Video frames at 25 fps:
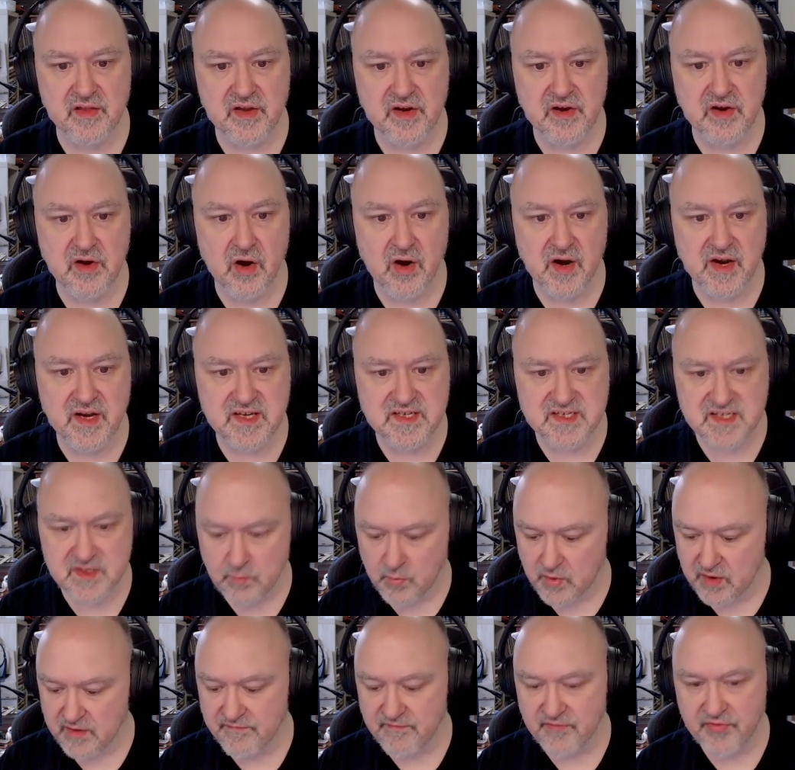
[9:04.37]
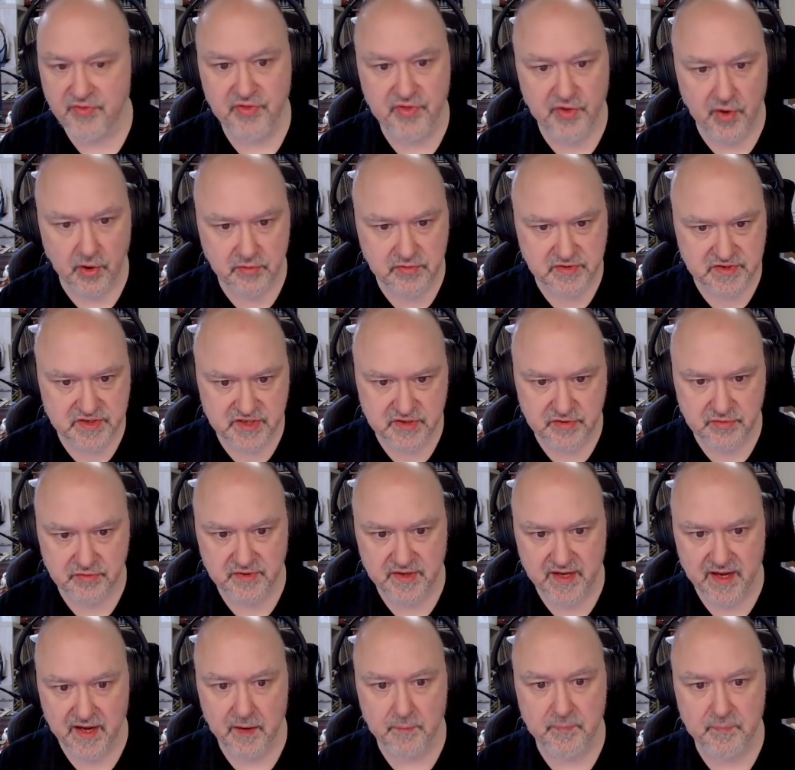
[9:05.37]
The nine is in one of those two
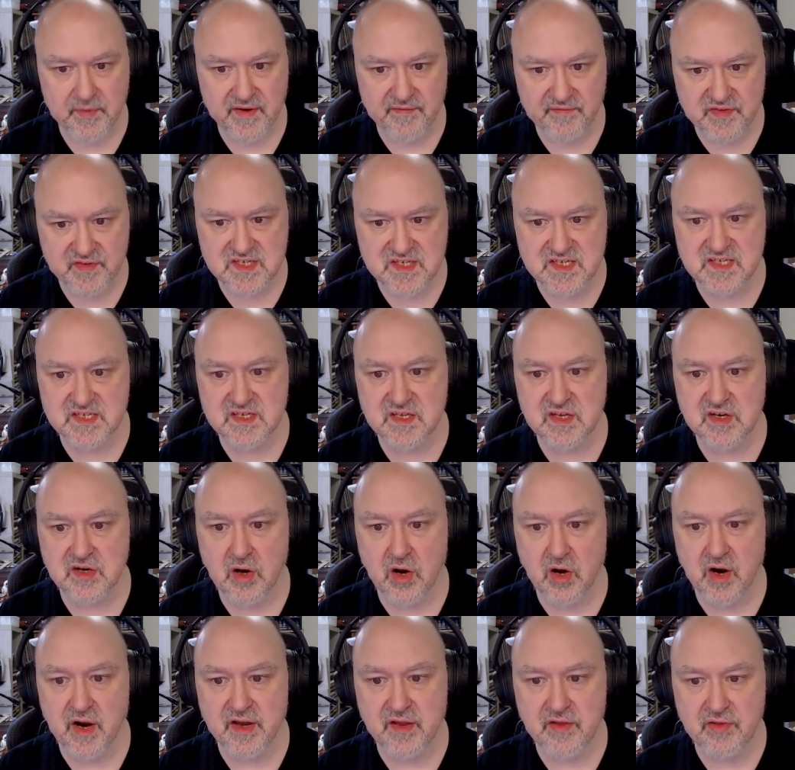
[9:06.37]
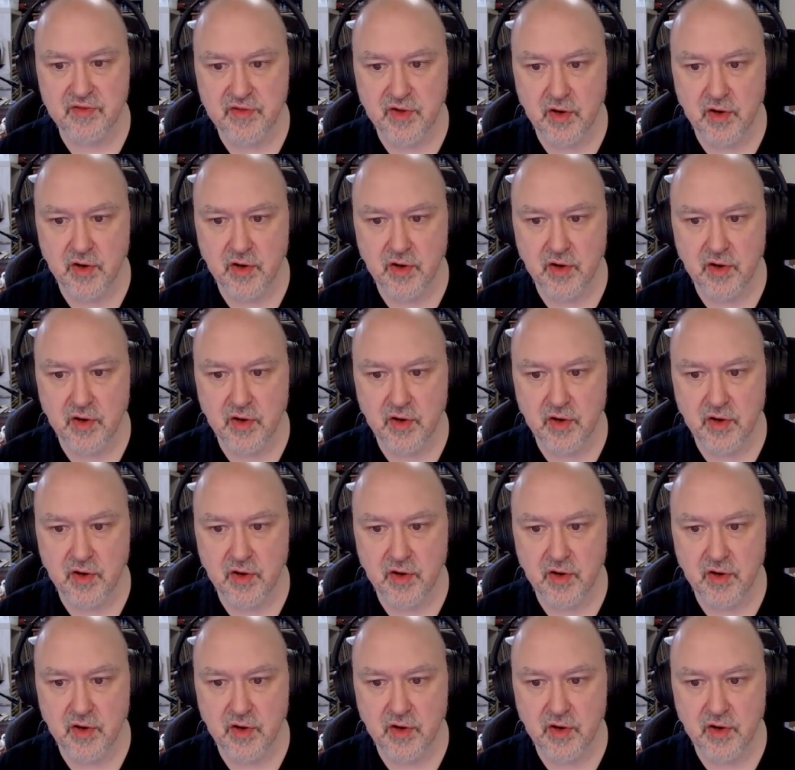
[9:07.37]
now, but if this is the nine,